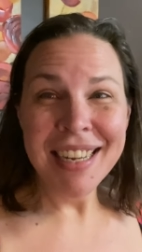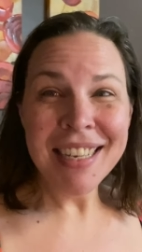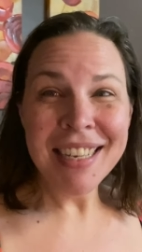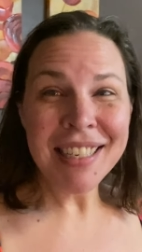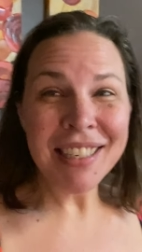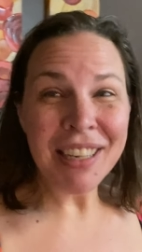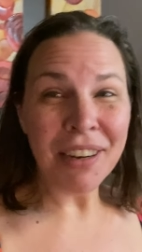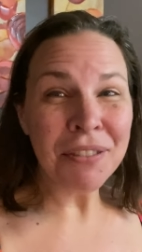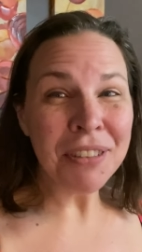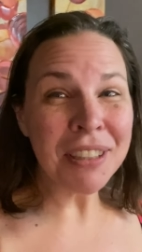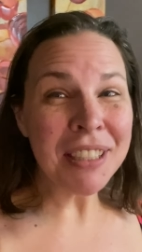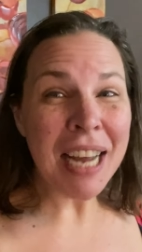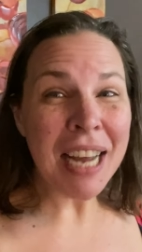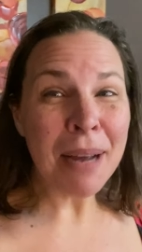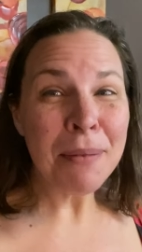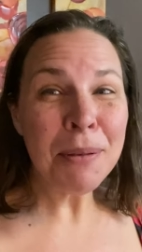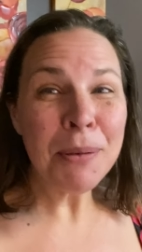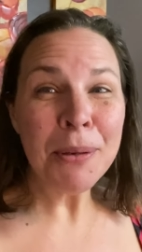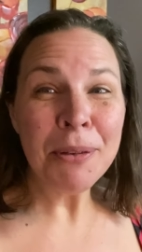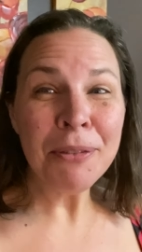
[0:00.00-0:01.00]
several
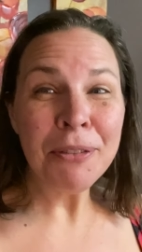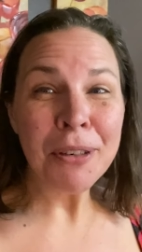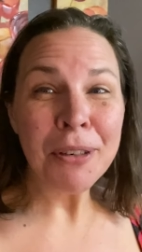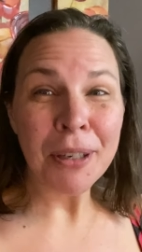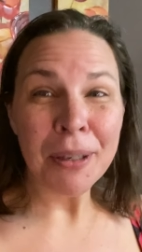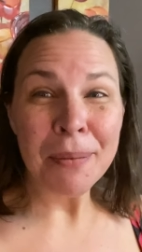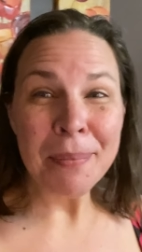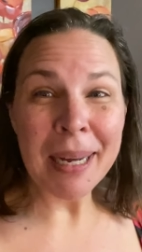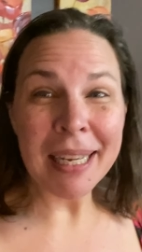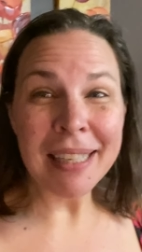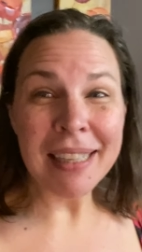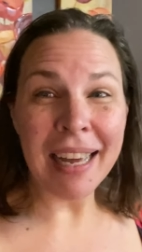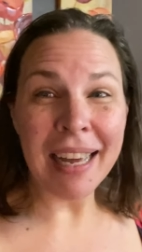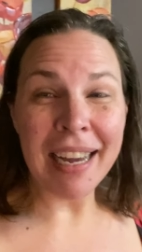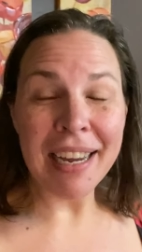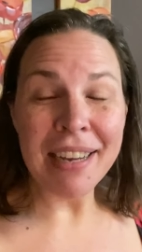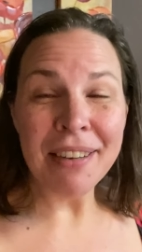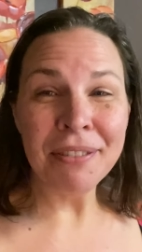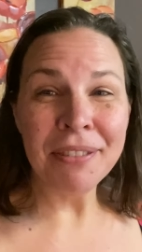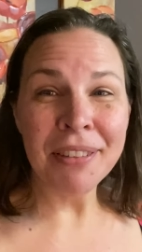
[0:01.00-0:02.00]
times before in my
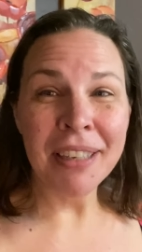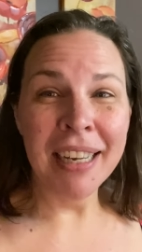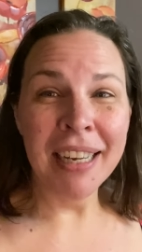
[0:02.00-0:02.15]
life